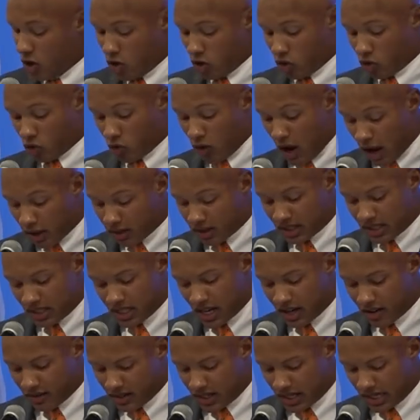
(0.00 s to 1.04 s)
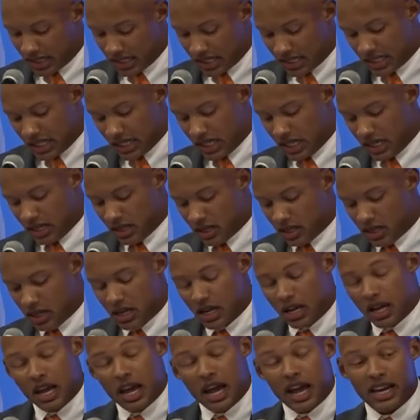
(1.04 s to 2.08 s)
throughout the state of Tennessee
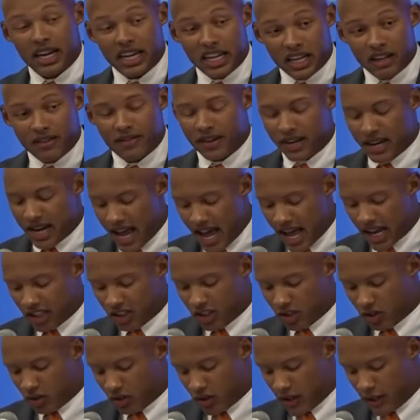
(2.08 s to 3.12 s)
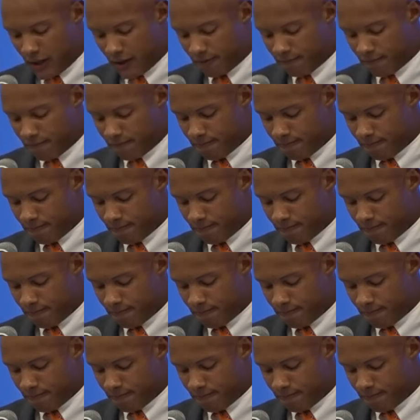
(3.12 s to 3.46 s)
and even nationally.